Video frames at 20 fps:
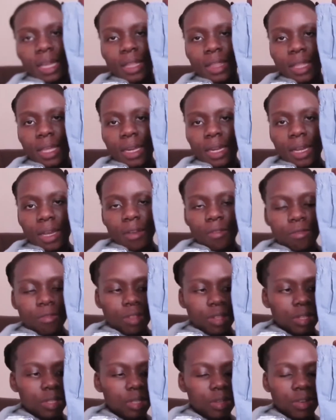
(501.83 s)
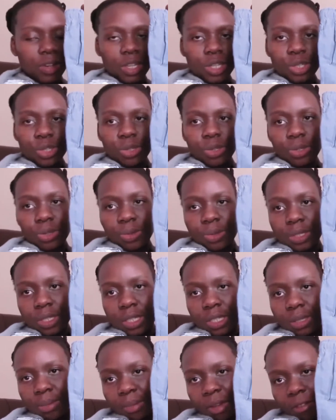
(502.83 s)
and then I have this gray shirt
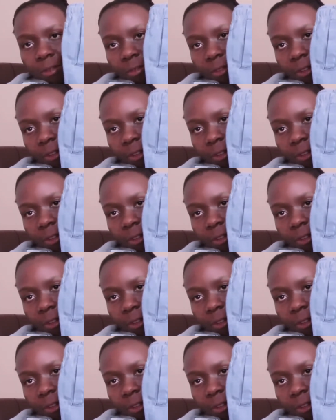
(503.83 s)
which is my